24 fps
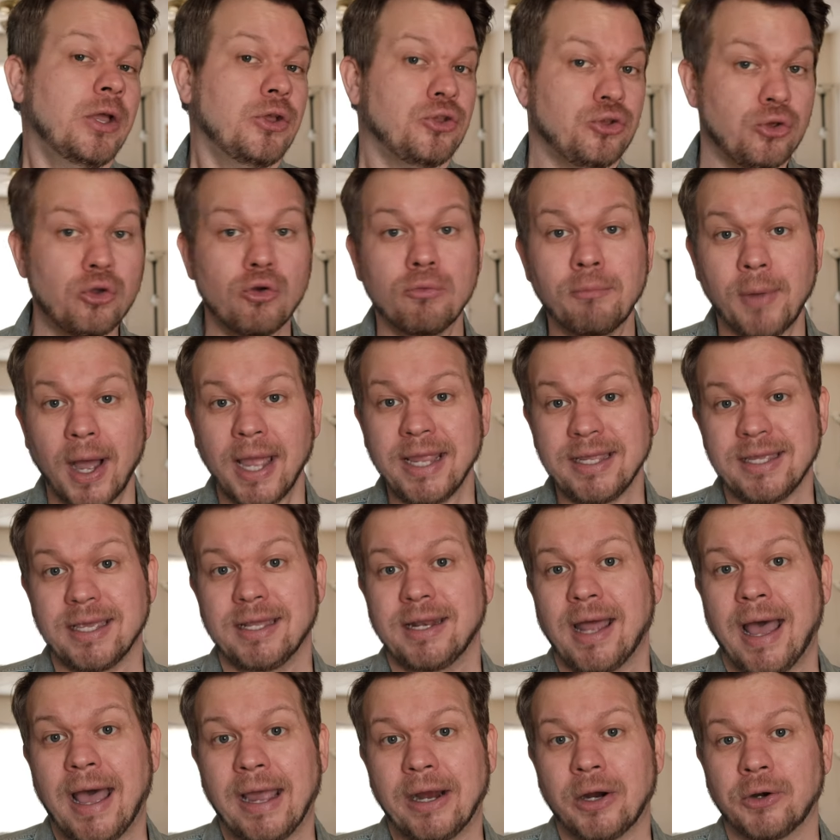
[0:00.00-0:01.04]
you might
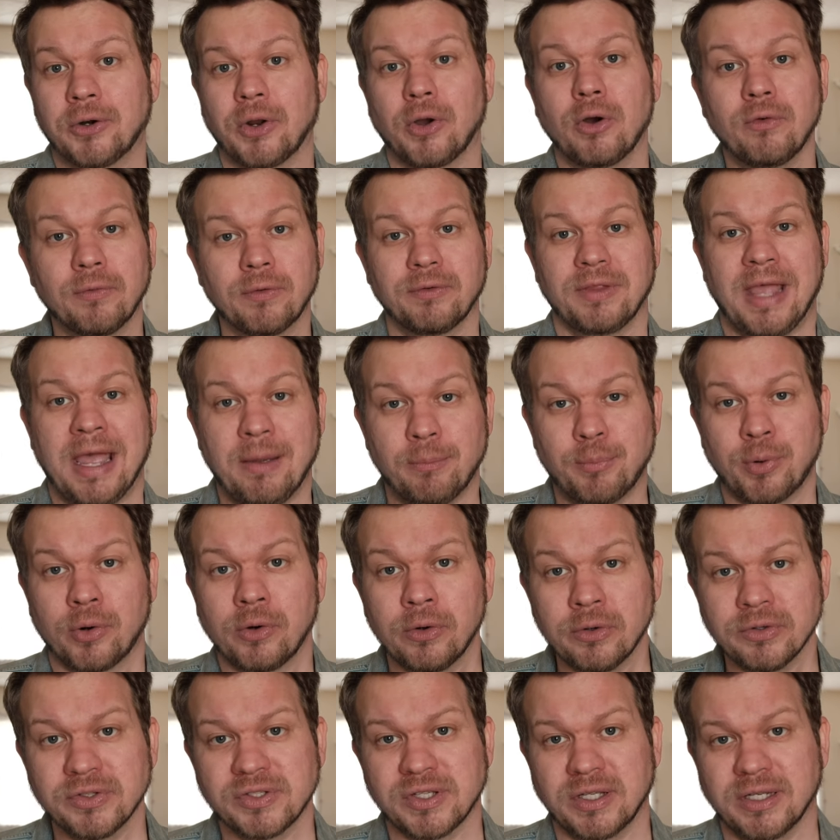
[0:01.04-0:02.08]
get hired over that
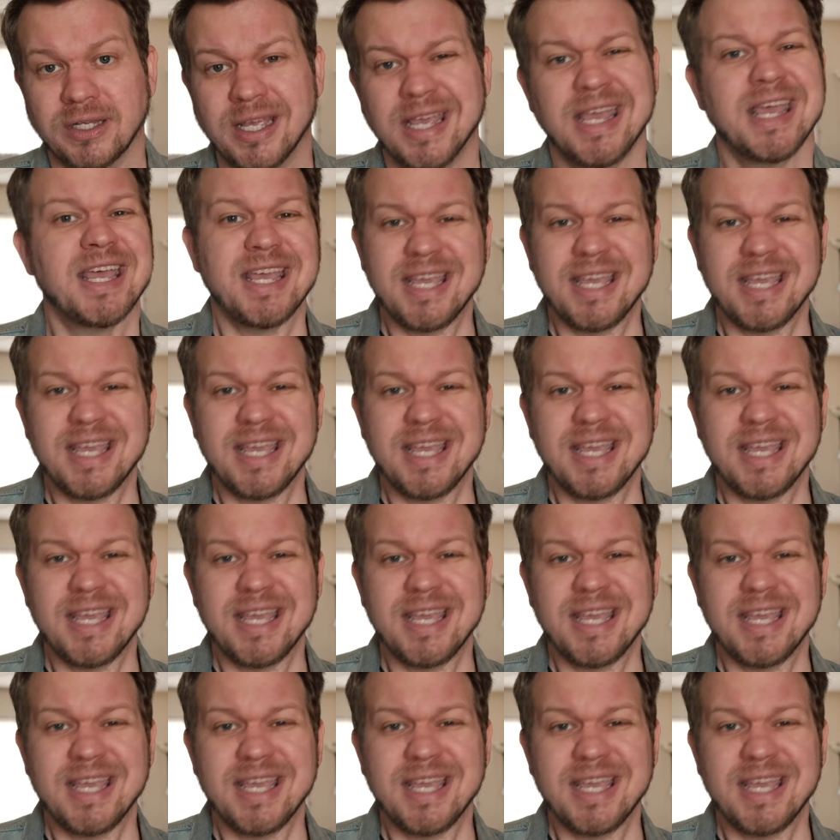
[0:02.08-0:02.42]
person,